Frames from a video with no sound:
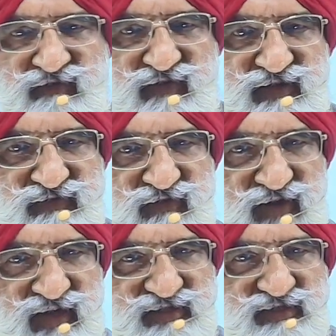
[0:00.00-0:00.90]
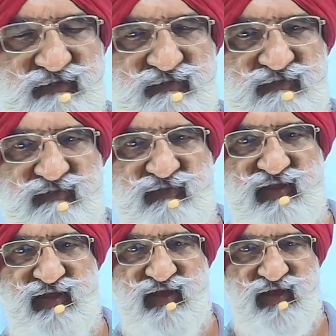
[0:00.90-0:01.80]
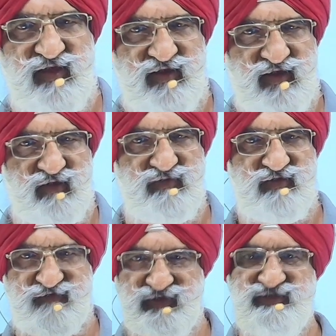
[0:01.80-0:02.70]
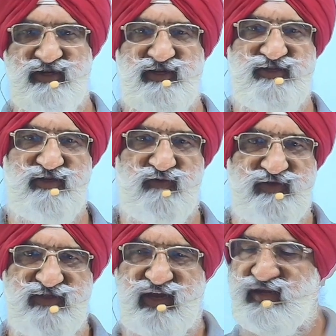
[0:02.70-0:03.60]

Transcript: index of glass. Now the first condition was that